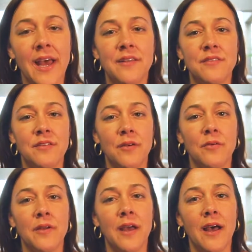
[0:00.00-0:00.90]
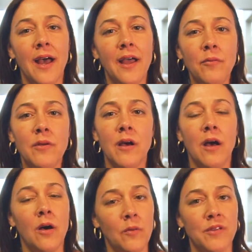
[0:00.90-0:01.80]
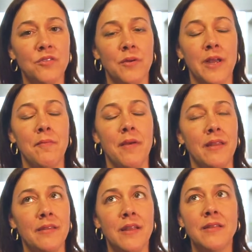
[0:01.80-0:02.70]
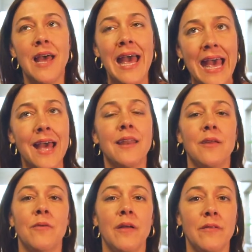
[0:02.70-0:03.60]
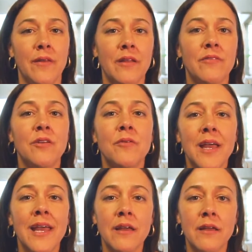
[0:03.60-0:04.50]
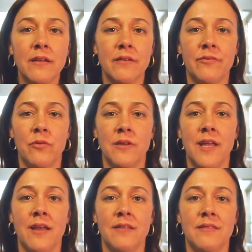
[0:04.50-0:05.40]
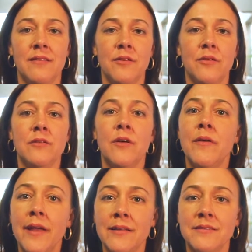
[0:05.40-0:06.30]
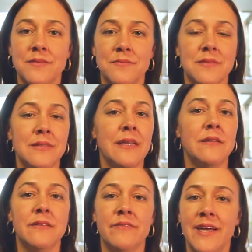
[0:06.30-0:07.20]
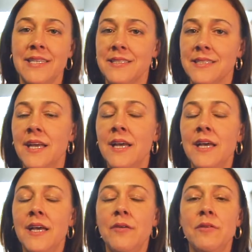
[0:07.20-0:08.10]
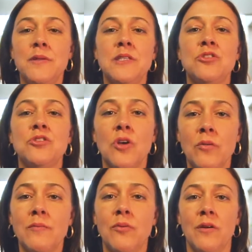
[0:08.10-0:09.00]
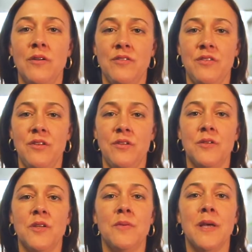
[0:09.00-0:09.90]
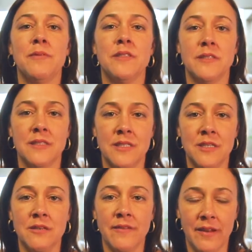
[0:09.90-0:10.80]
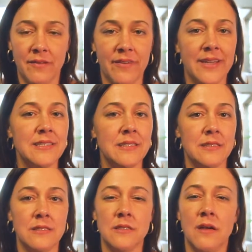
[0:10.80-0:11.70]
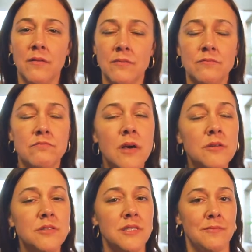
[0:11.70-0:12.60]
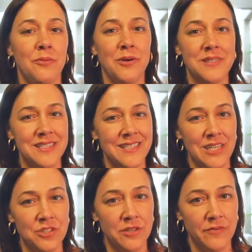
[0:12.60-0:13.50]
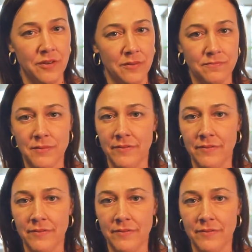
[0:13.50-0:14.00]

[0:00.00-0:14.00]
And so I would always recommend to anyone that if you can afford counsel or locate some legal advice, it would be so important to you to be able to secure that advice at this most important stage of your